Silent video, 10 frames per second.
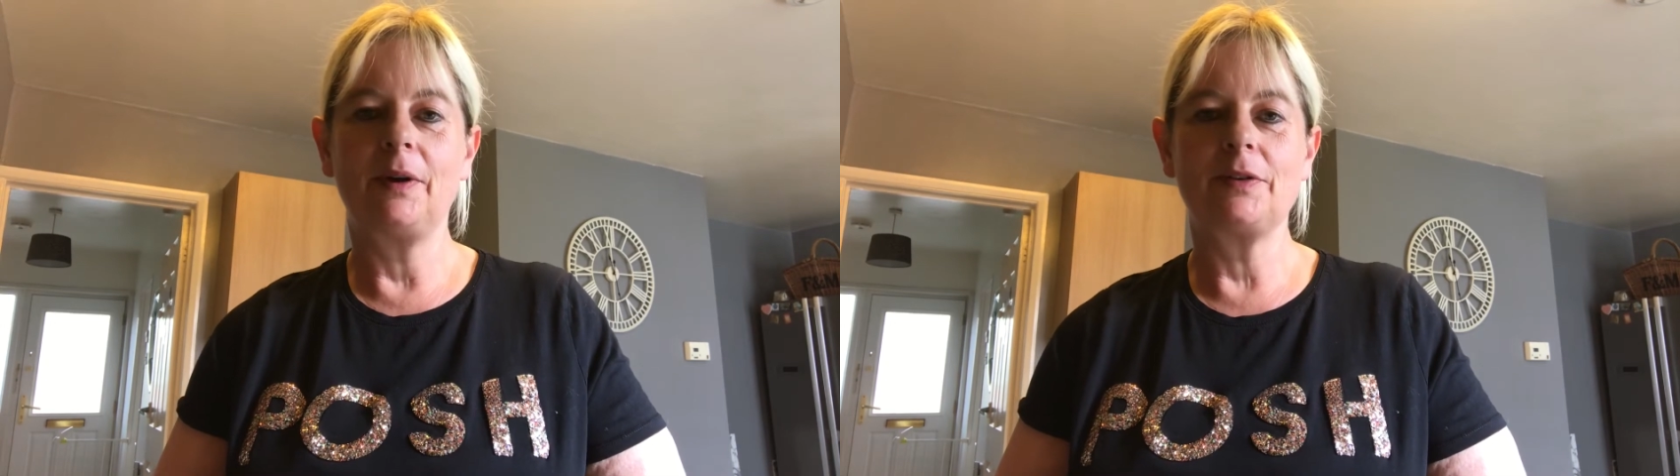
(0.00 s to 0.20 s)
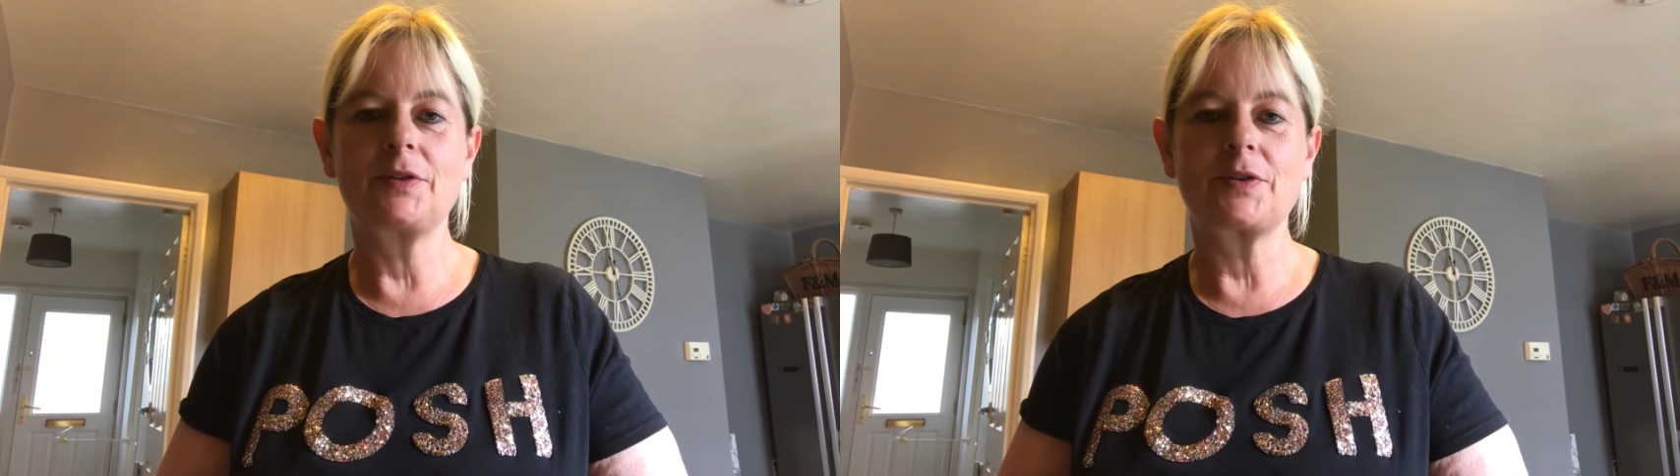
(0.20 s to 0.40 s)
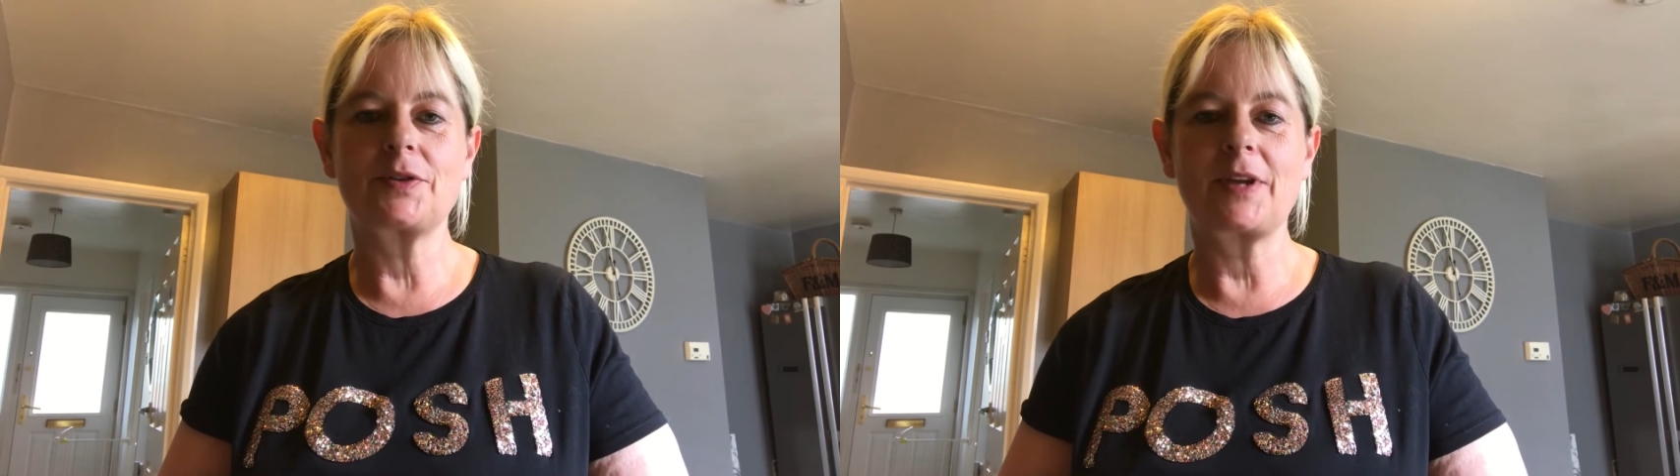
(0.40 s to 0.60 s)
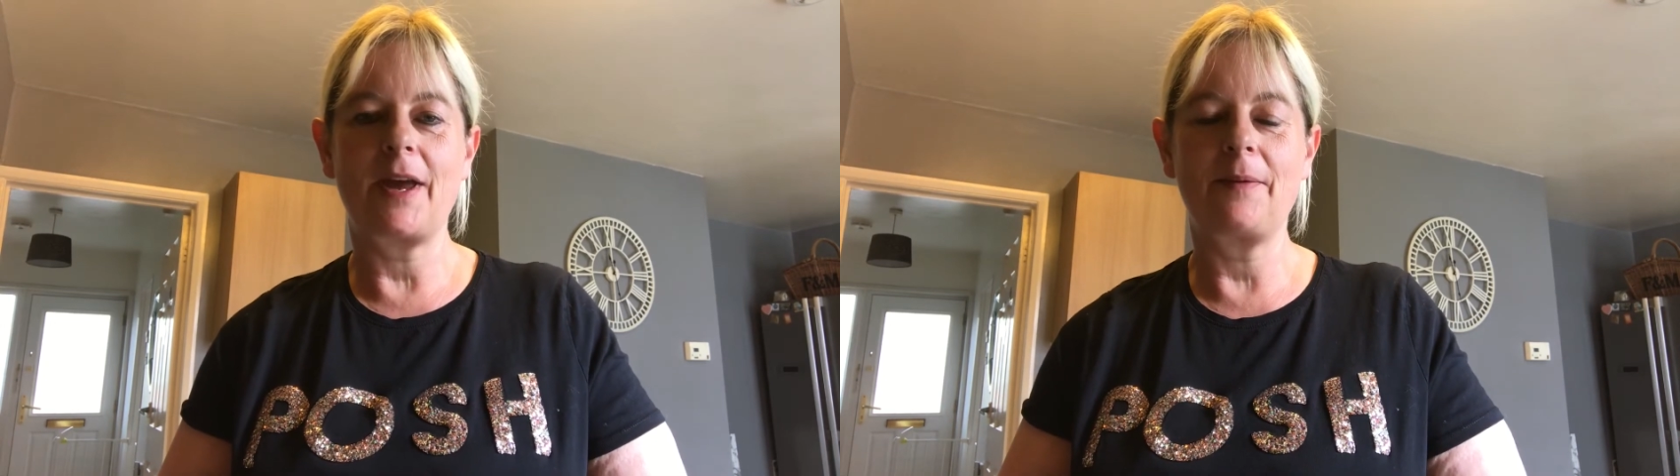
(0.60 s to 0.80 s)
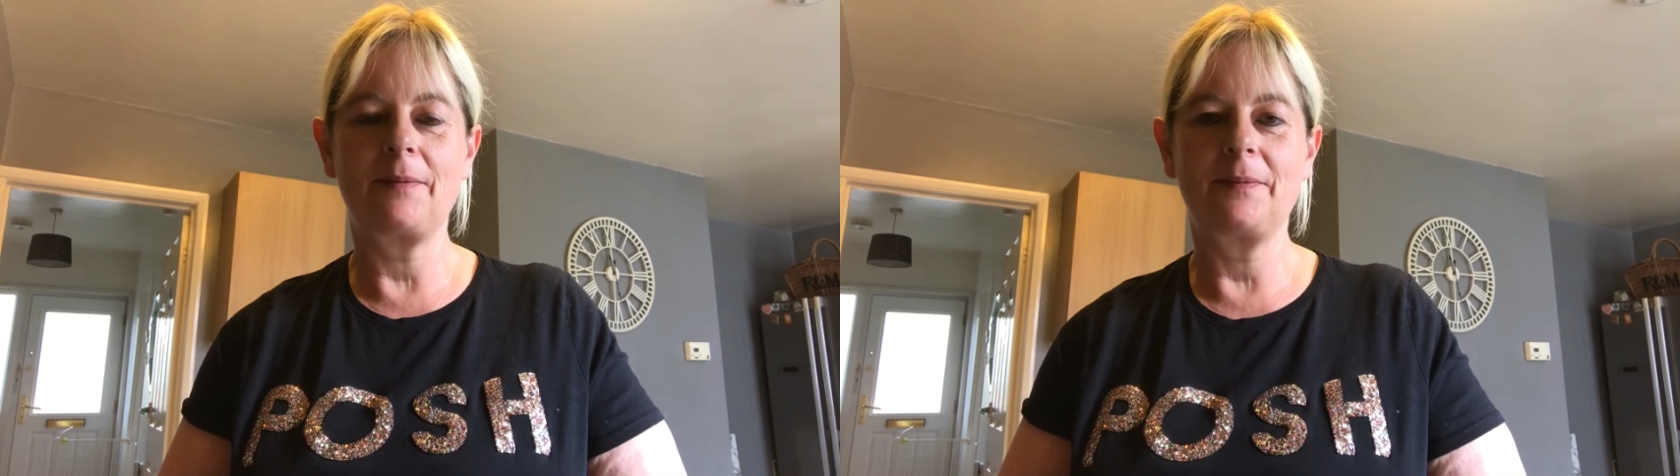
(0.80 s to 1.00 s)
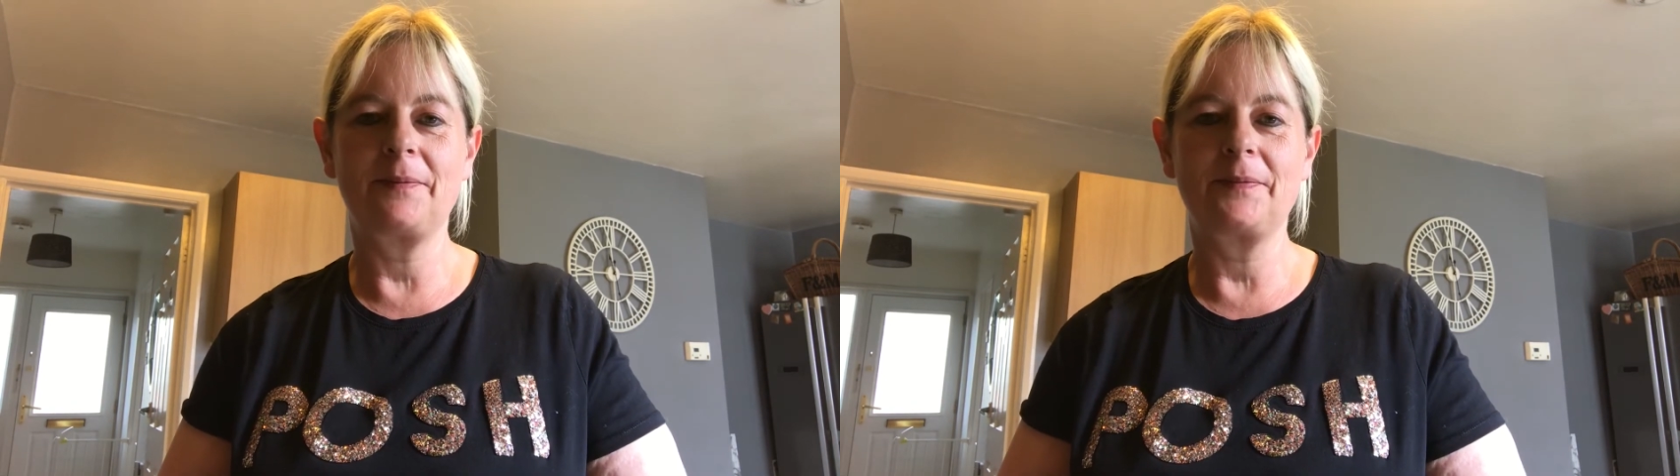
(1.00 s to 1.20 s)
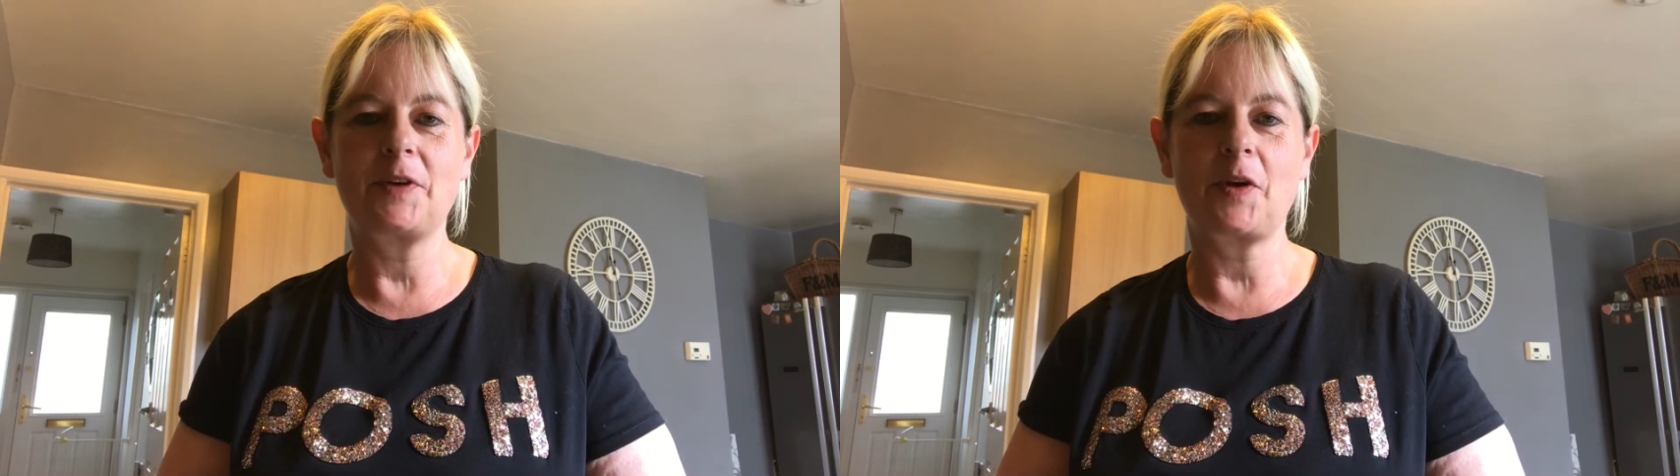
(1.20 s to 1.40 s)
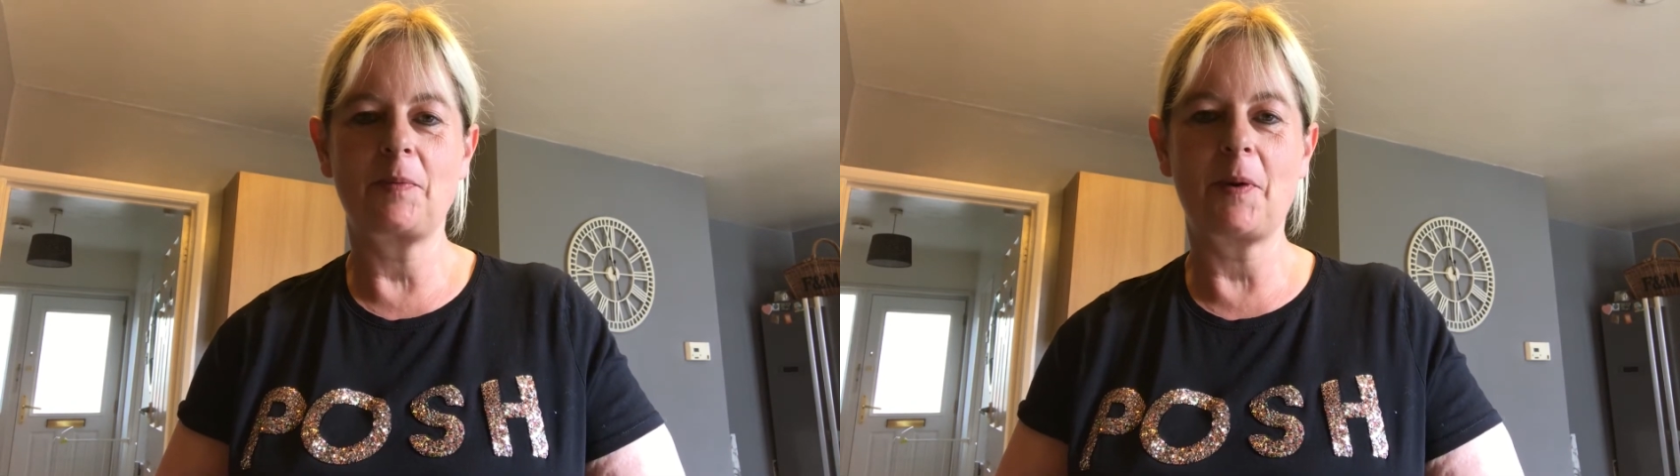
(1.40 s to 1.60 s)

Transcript: I'll just um, talk